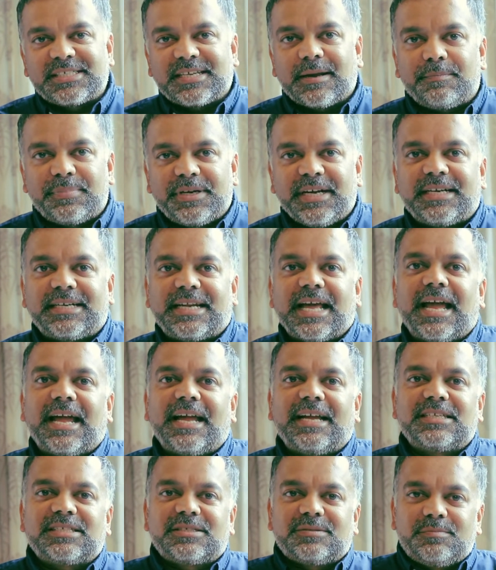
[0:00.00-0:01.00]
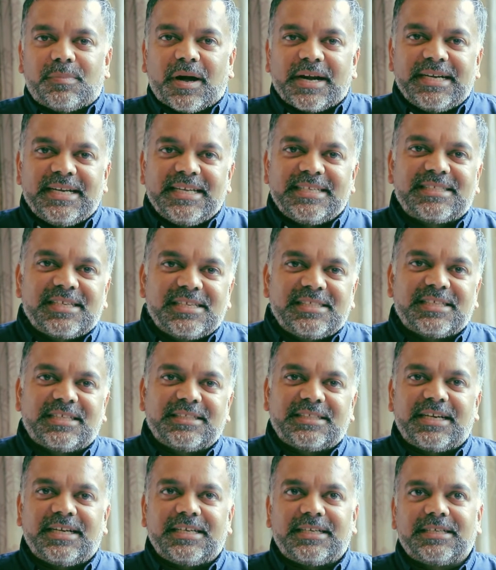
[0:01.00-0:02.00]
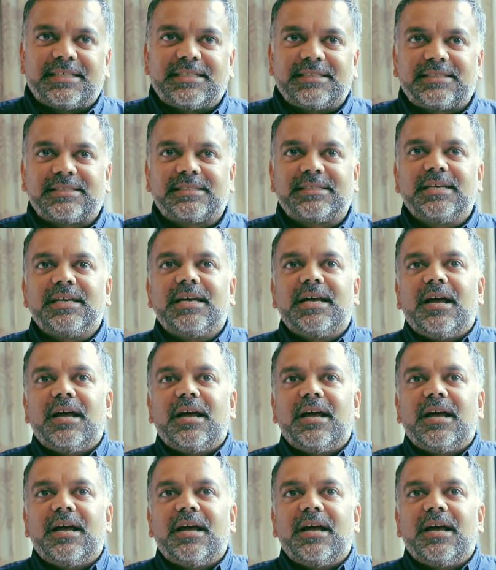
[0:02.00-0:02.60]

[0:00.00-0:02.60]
septic tanks, buy diesel generators,